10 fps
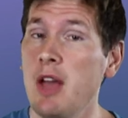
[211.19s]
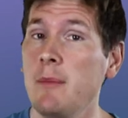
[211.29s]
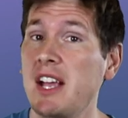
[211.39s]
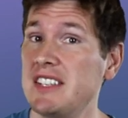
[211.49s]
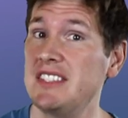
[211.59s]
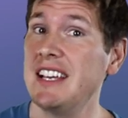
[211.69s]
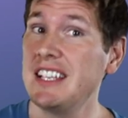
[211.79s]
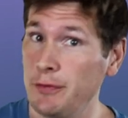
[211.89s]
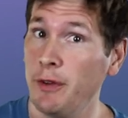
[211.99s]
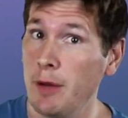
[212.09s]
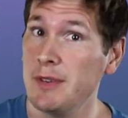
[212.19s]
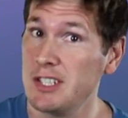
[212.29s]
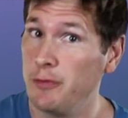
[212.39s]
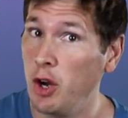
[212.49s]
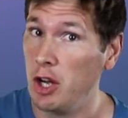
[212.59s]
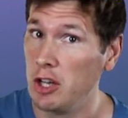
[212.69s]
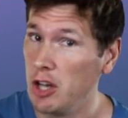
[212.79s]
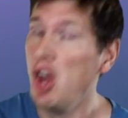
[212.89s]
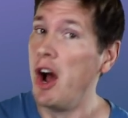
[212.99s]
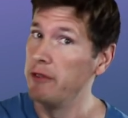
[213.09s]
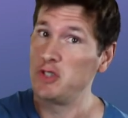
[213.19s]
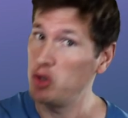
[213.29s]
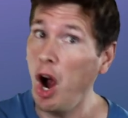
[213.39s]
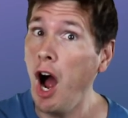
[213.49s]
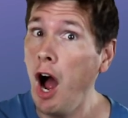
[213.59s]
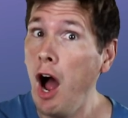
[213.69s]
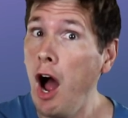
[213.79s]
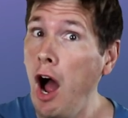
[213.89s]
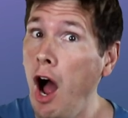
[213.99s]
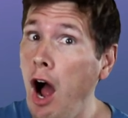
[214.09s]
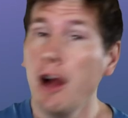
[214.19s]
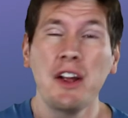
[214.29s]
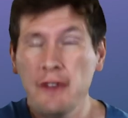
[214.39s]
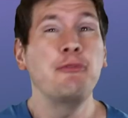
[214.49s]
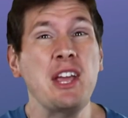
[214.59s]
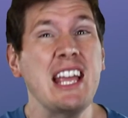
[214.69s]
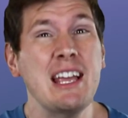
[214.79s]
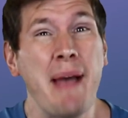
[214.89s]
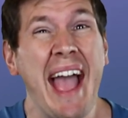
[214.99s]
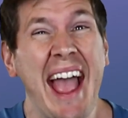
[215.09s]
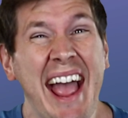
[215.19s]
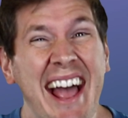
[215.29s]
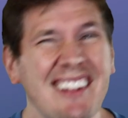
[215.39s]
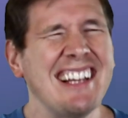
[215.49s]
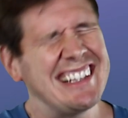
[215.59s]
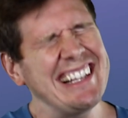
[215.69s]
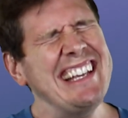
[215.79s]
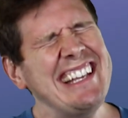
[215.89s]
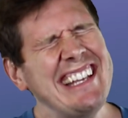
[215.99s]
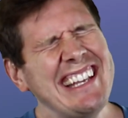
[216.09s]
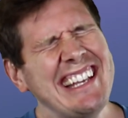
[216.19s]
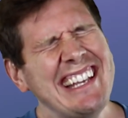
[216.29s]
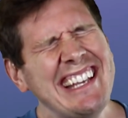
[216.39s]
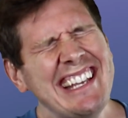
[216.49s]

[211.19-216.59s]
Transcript: because this film is full of strong female leads